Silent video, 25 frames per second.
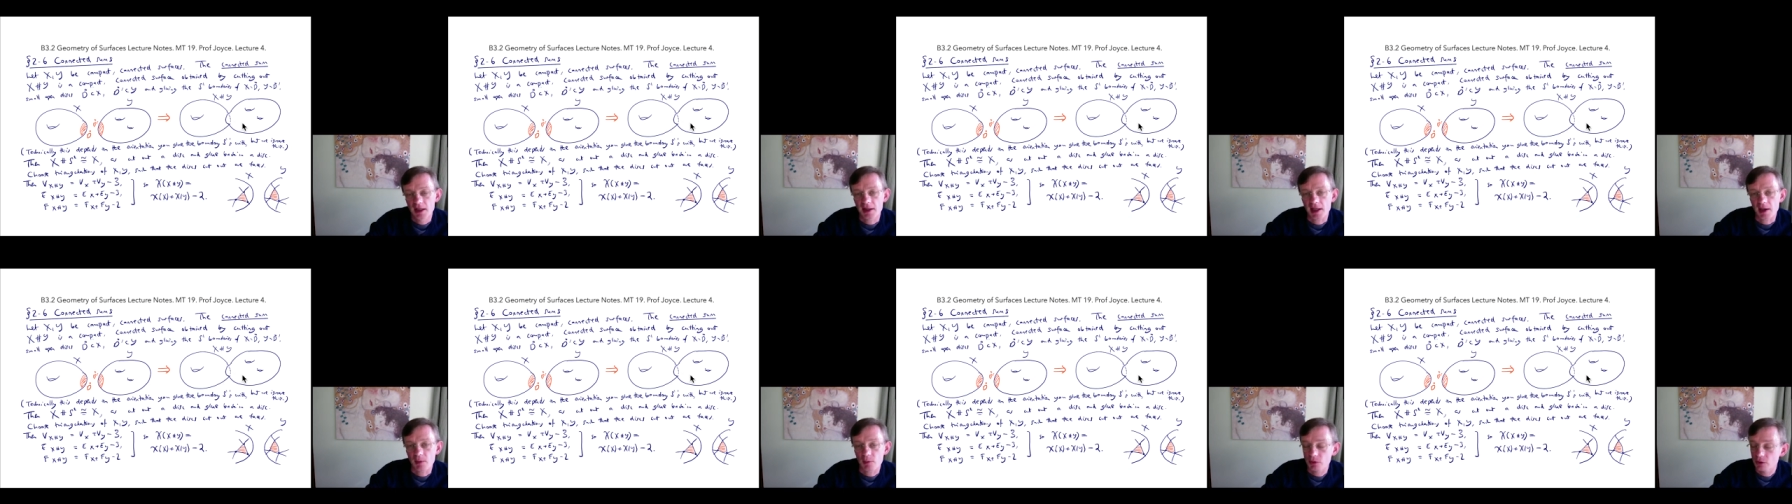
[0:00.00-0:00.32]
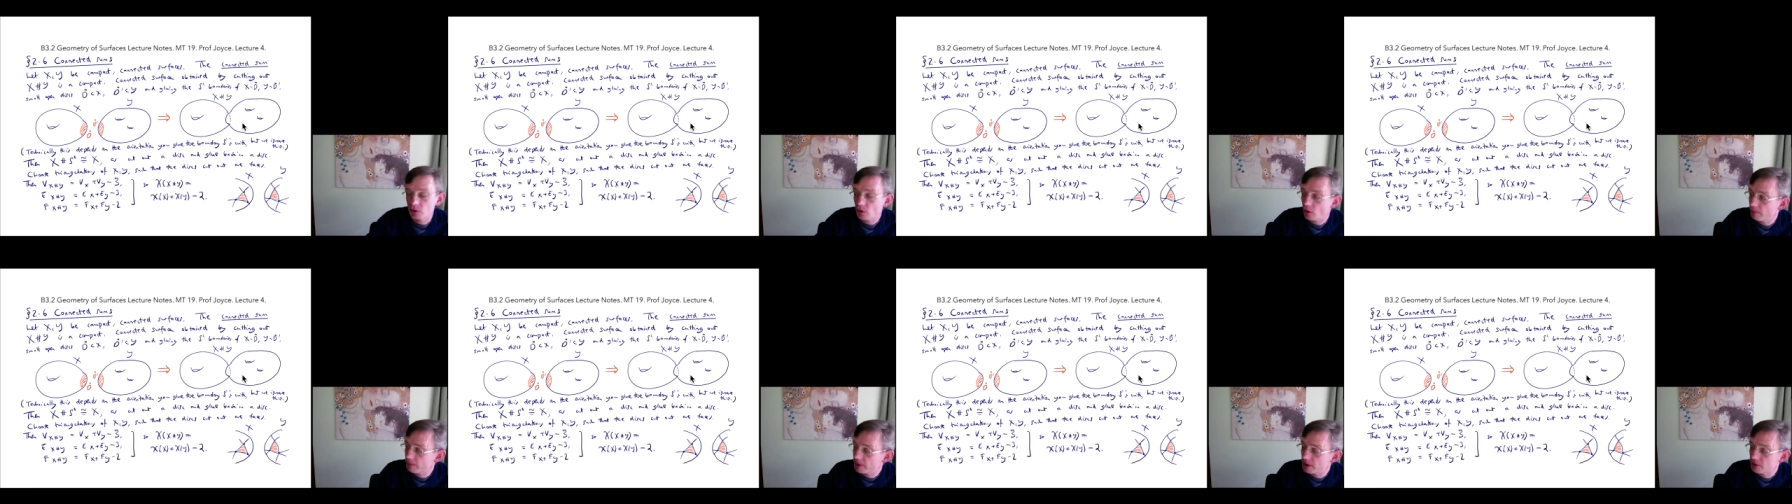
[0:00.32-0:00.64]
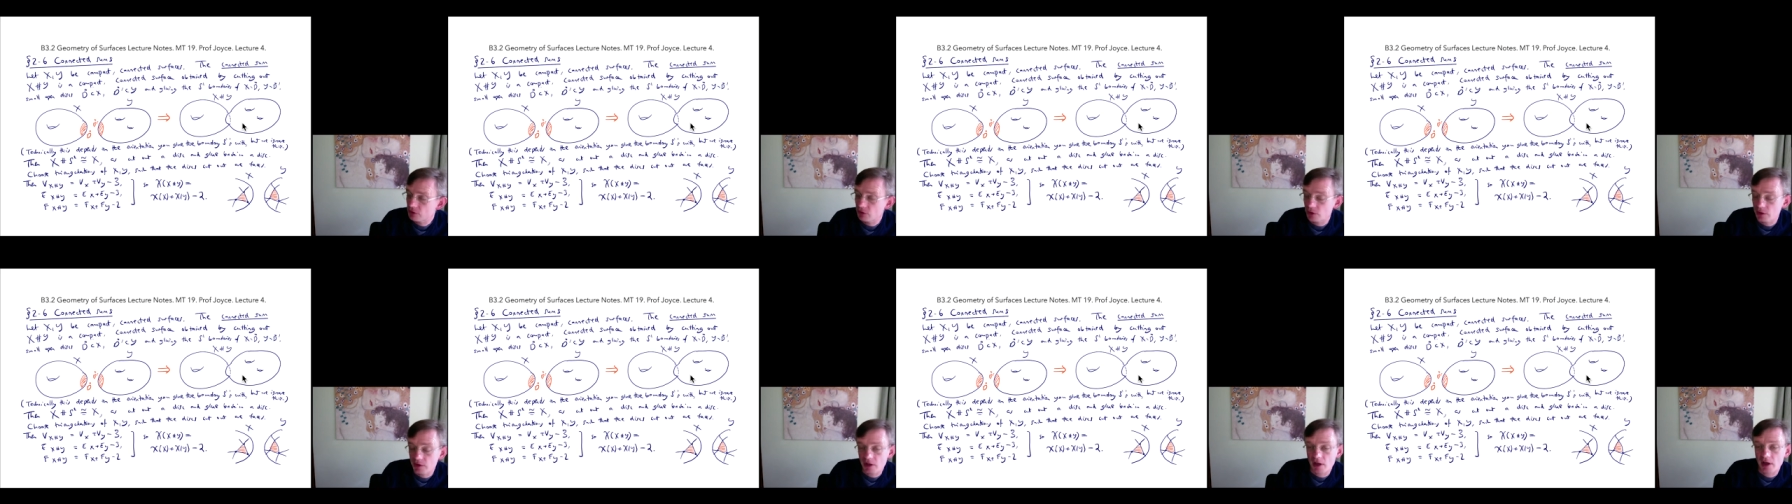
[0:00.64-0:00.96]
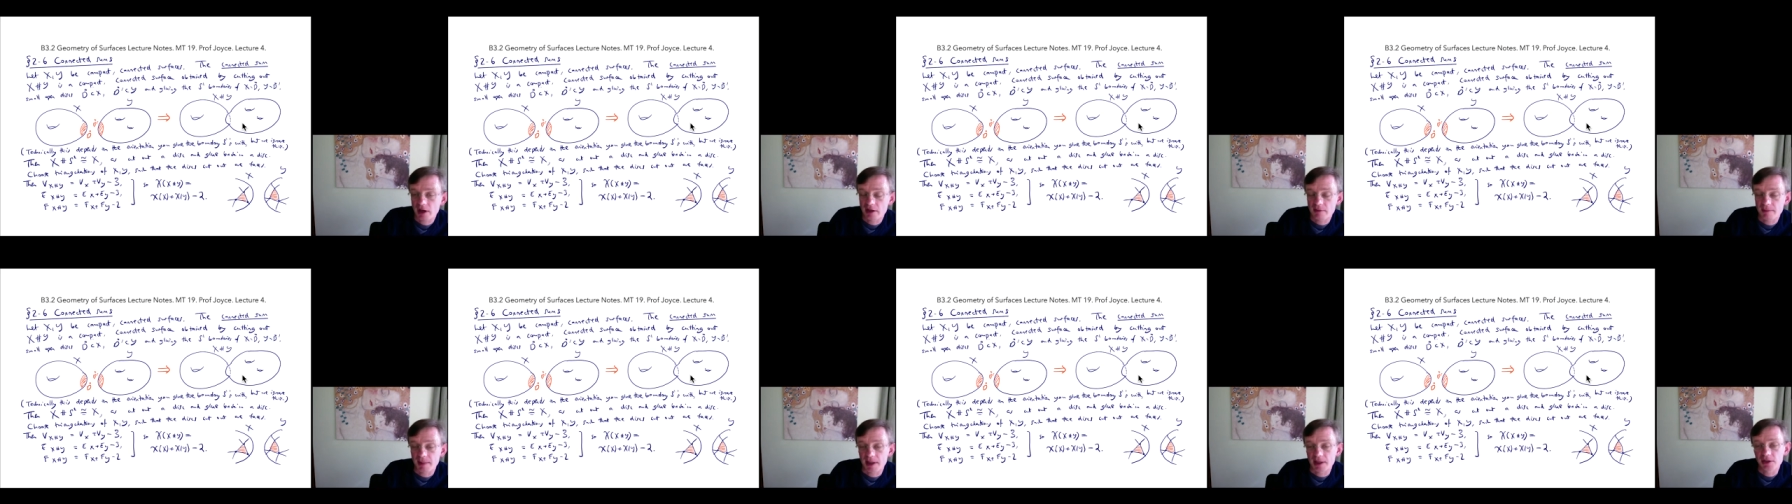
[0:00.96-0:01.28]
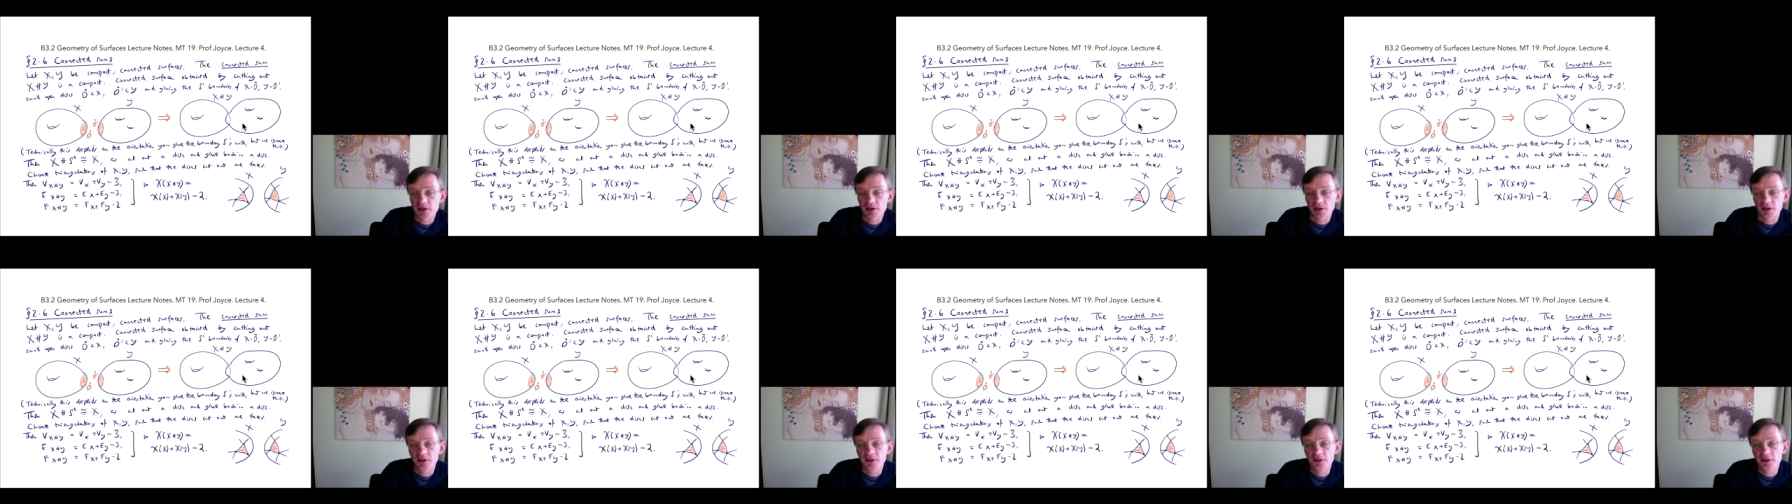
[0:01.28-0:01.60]
That would not be true in higher
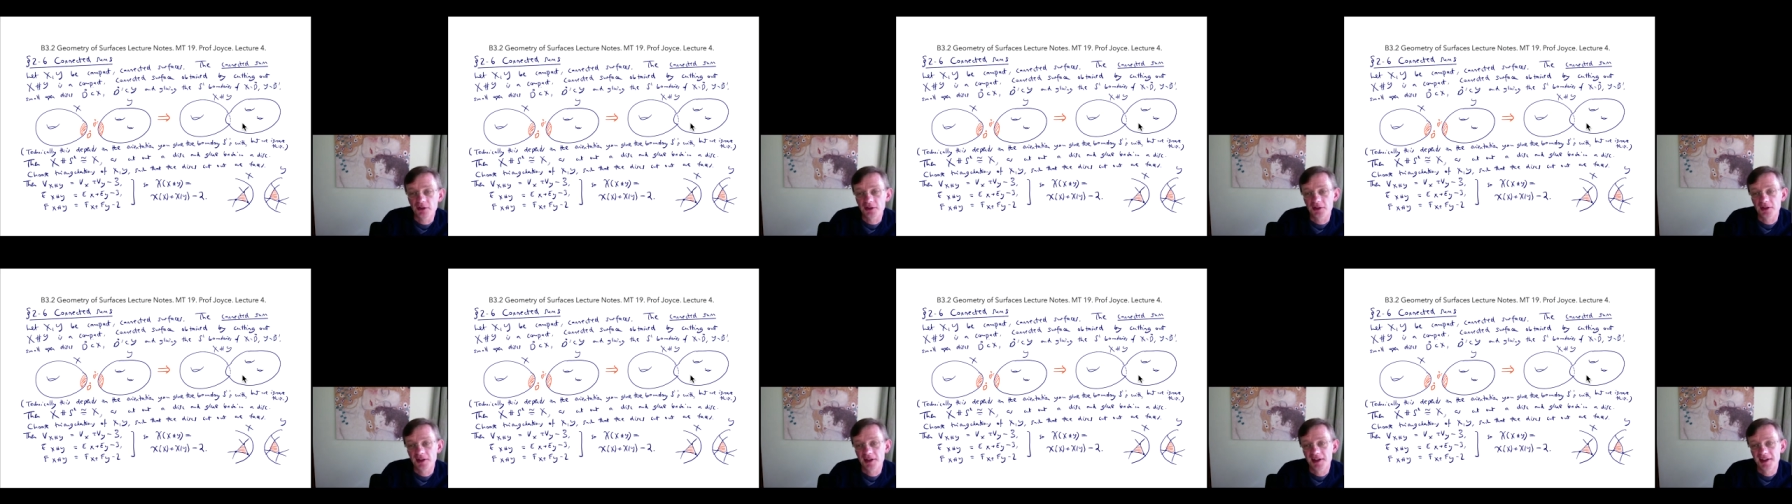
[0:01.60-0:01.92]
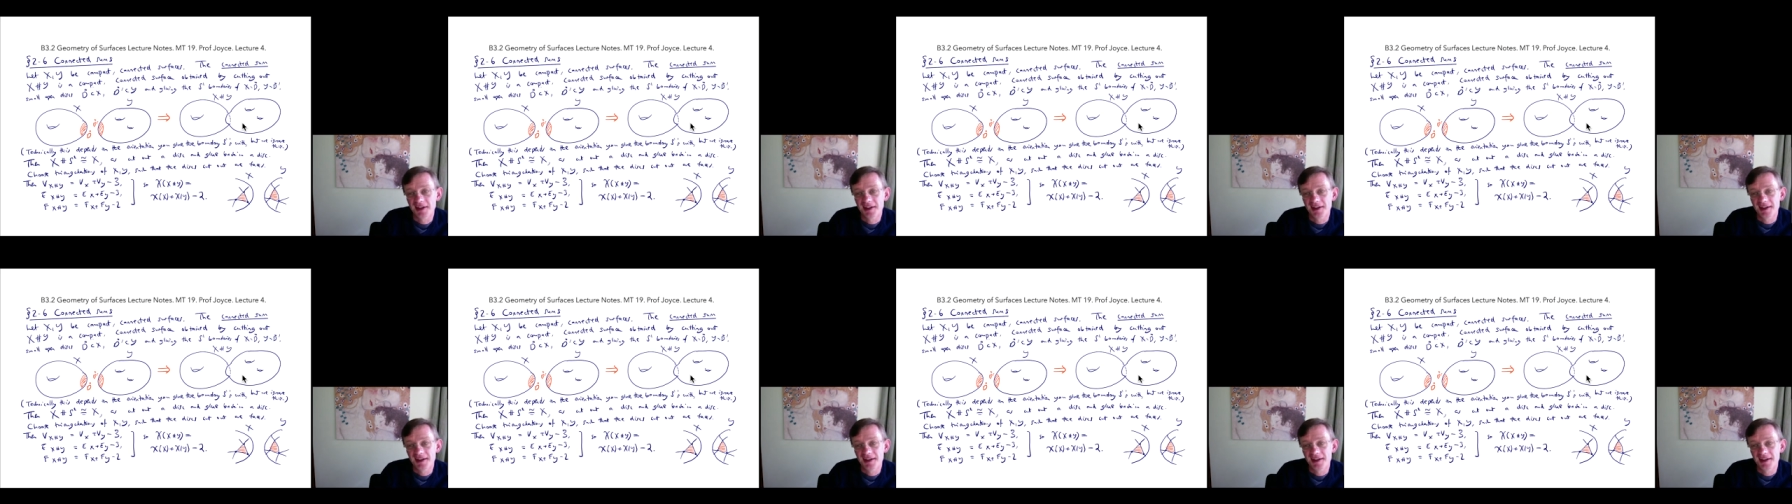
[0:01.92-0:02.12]
dimensions.